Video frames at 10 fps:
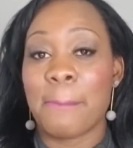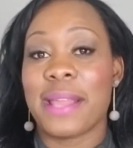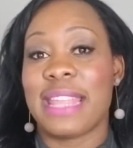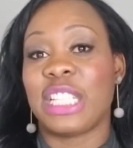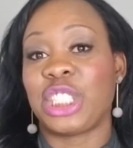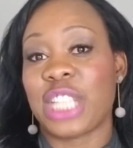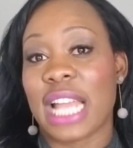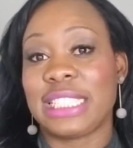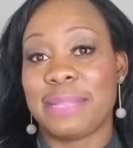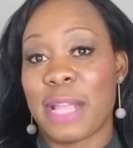but they
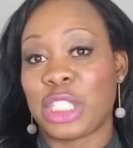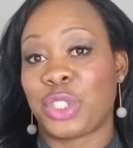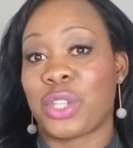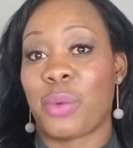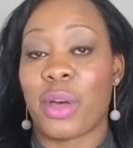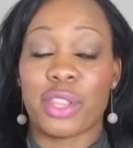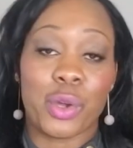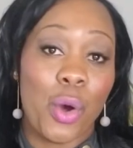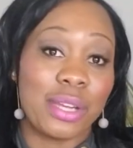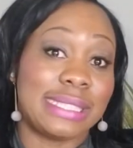check to make sure that what the
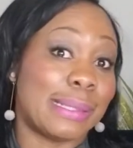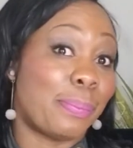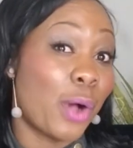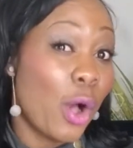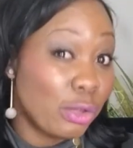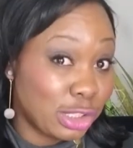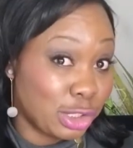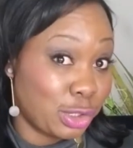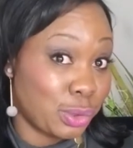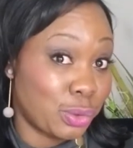code is supposed
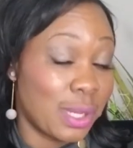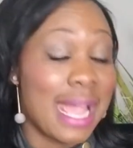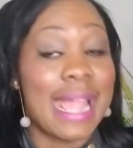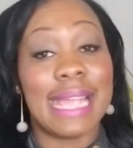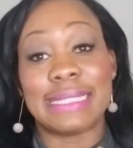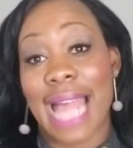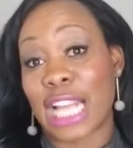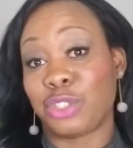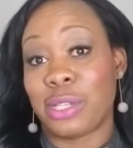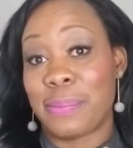to do is
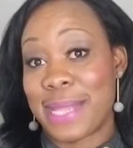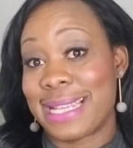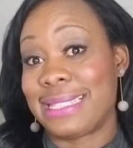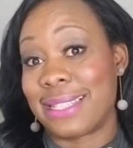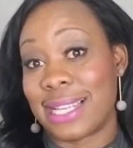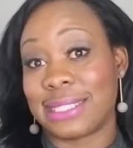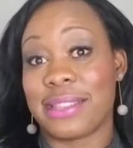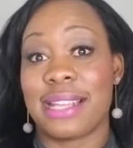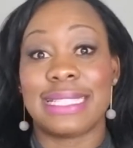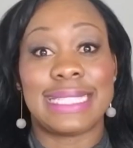actually being done. So
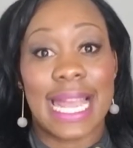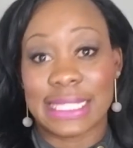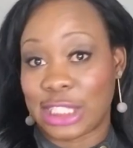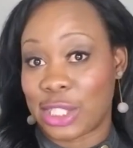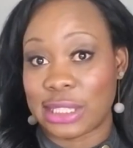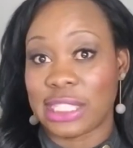they're the testers.